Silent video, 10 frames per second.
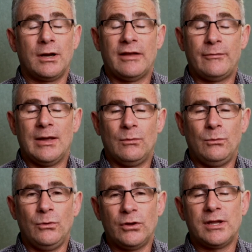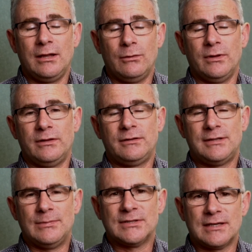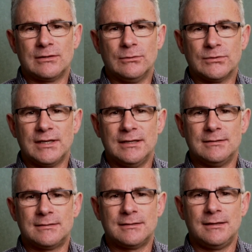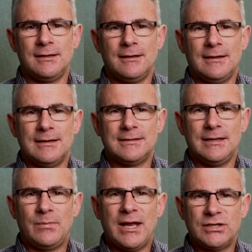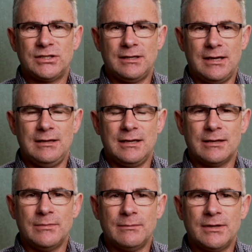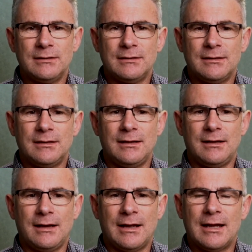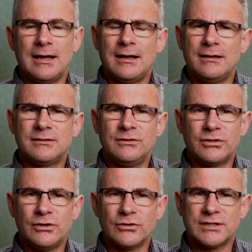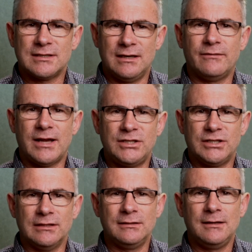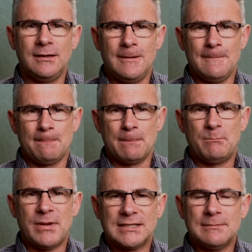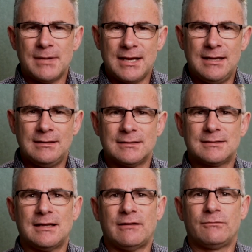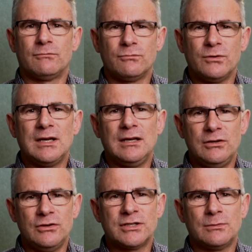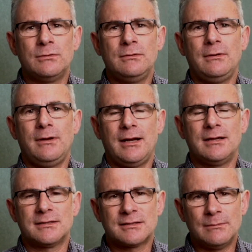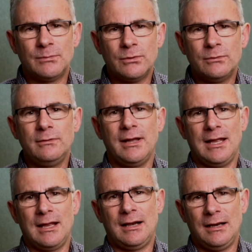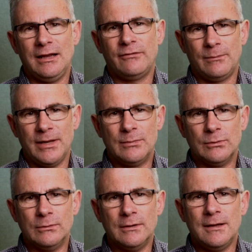love about working with Deeper Signals is their passion and their commitment to not just innovation, but to making this stuff really usable, simple and clear for people.